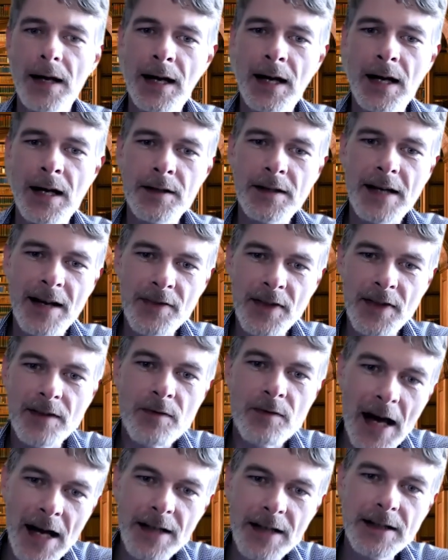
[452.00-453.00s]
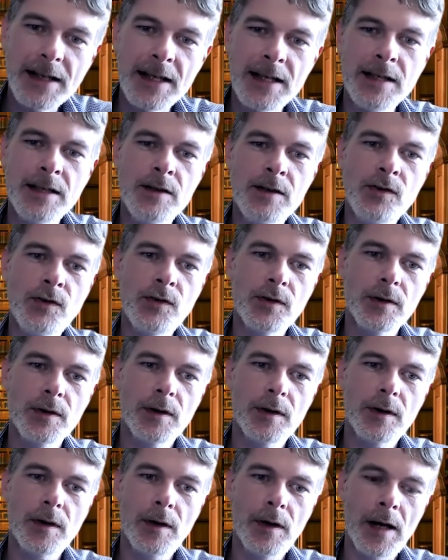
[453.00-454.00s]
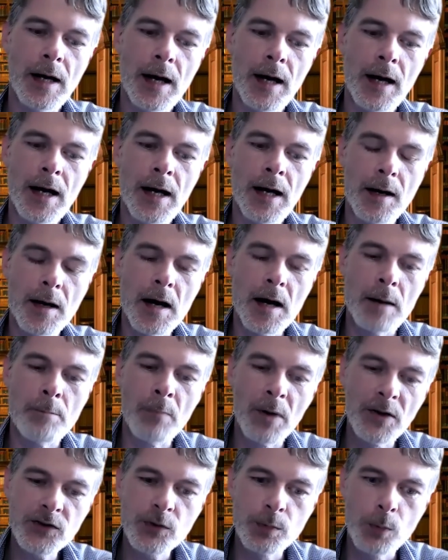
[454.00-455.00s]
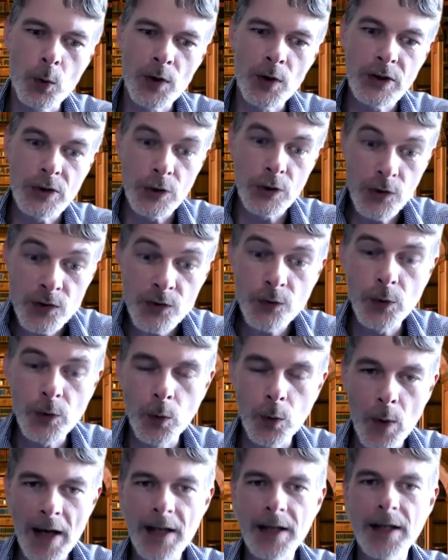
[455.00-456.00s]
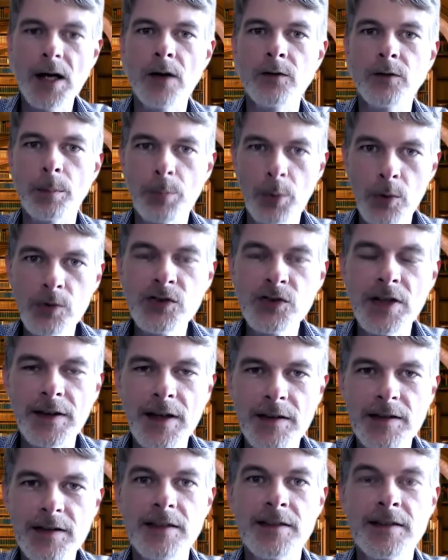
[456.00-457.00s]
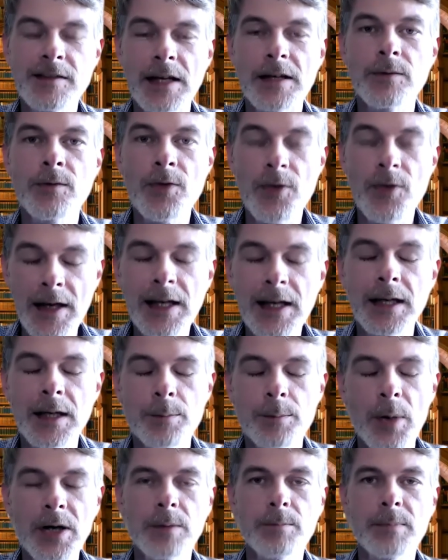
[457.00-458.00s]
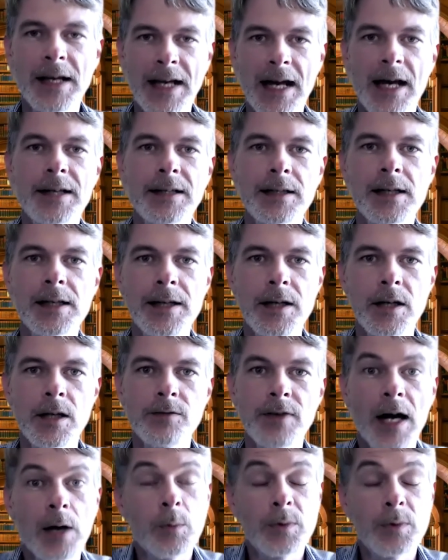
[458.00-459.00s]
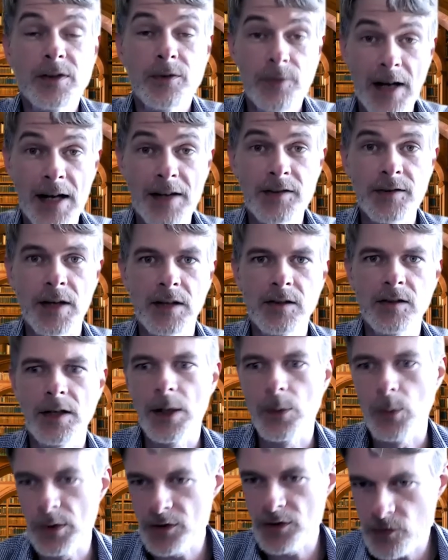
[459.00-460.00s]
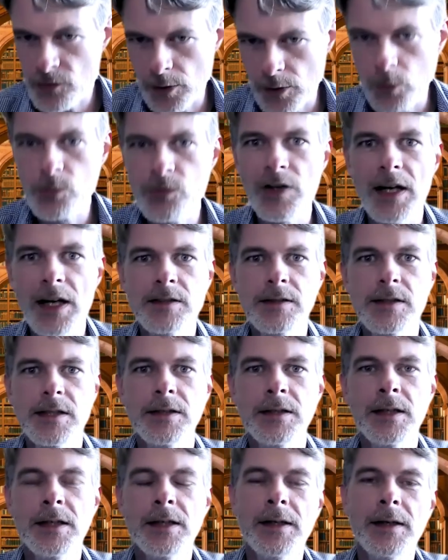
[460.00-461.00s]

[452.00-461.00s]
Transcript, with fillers: And I think that is a, a, much more useful way of approaching this instead of thinking about it mechanically of I want a fast section, I want a slow section.